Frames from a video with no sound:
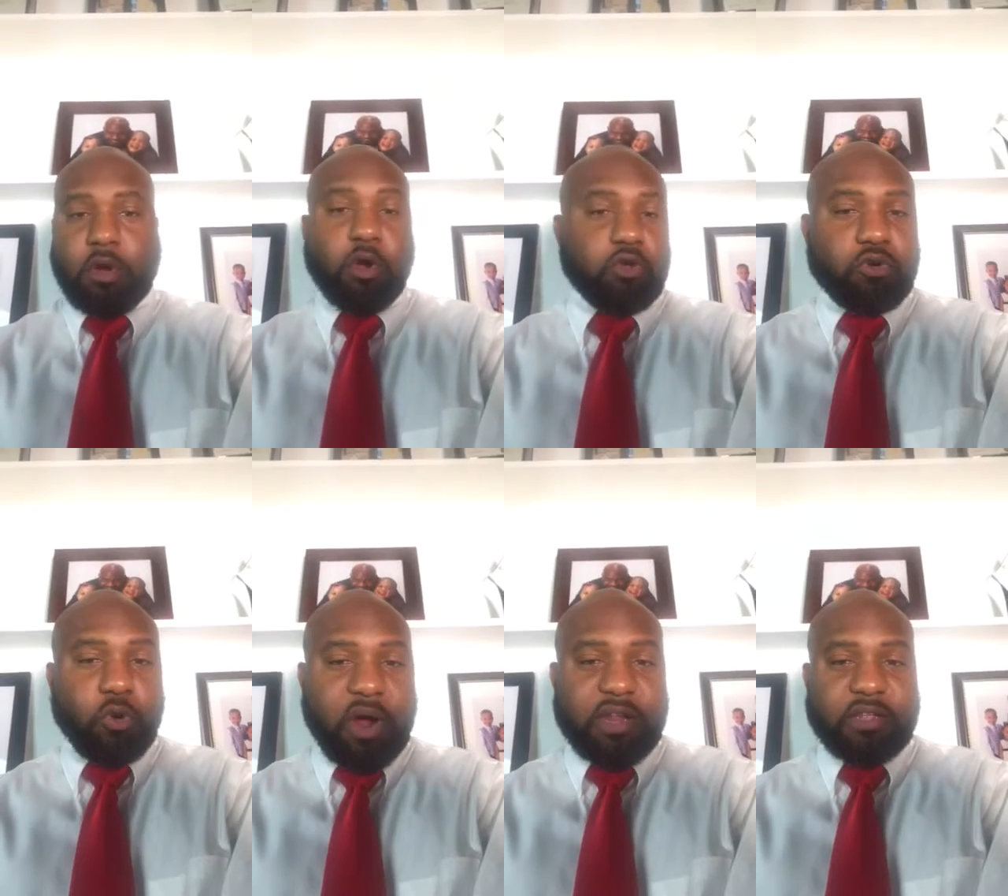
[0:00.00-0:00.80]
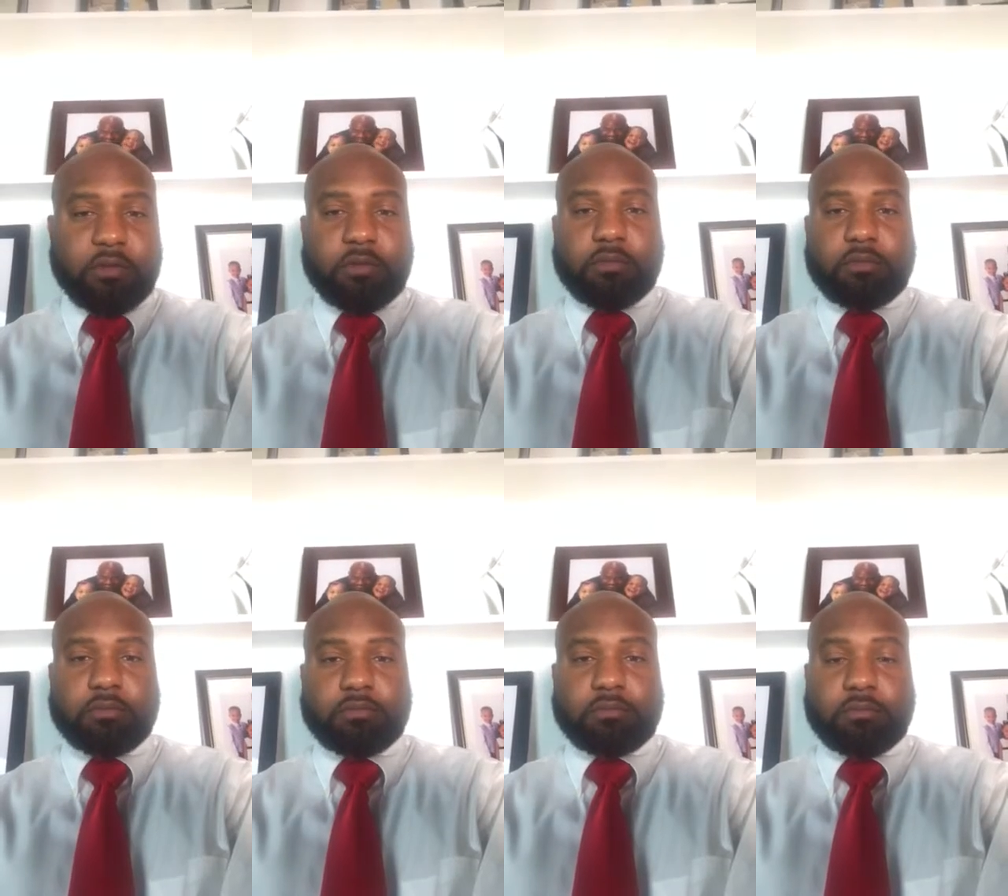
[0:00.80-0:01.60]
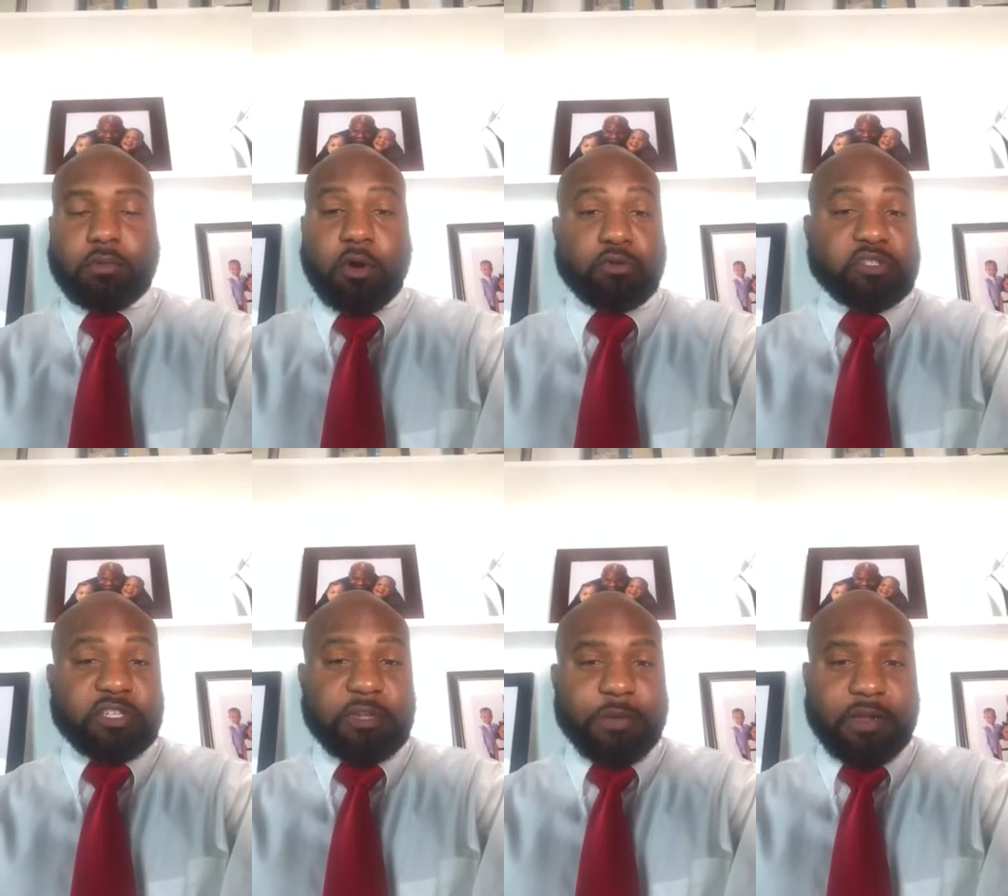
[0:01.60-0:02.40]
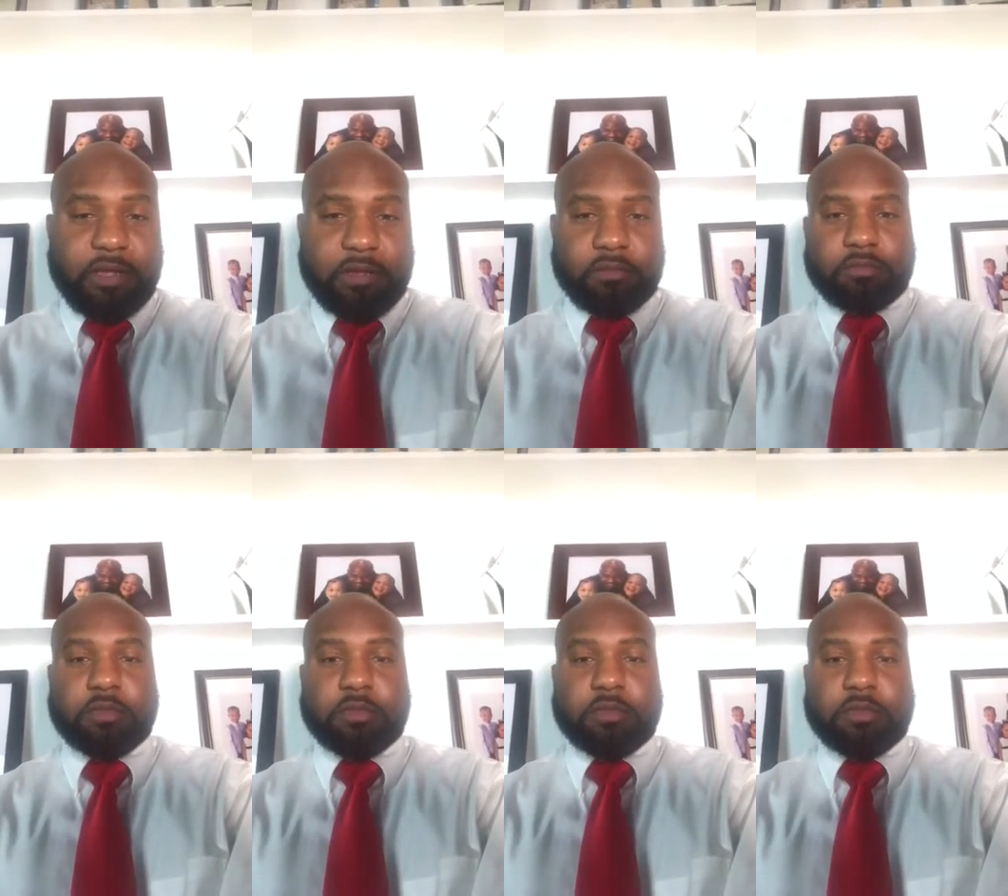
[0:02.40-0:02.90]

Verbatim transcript: Are you grinding? Are you sleeping in?